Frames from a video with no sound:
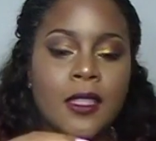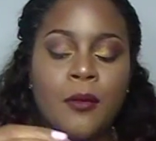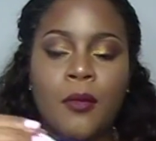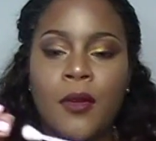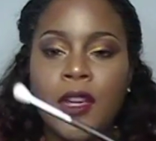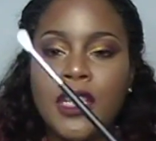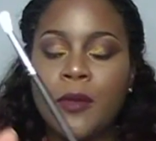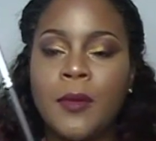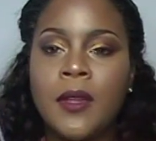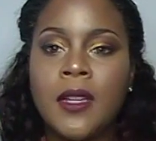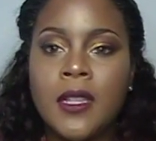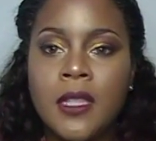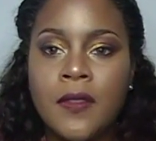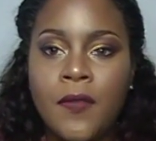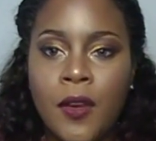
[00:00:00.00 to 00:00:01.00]
I like
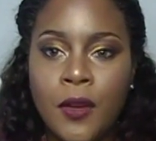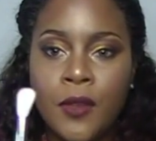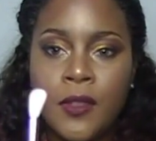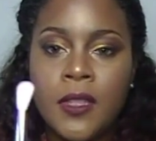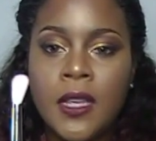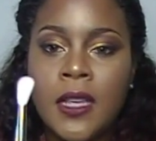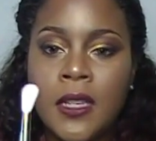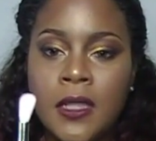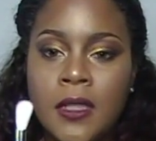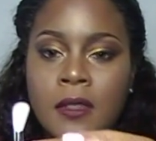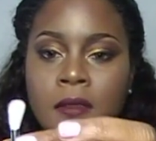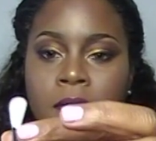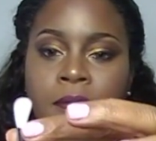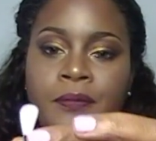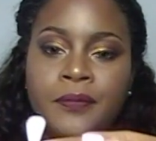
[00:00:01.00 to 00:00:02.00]
this brush because
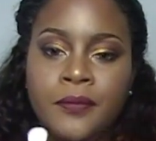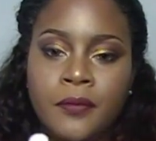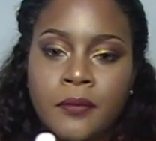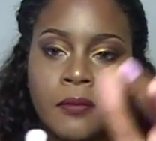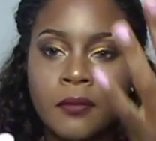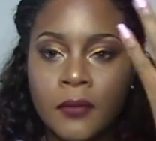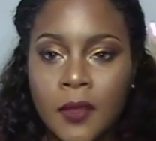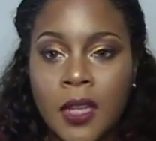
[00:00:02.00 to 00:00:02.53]
first it's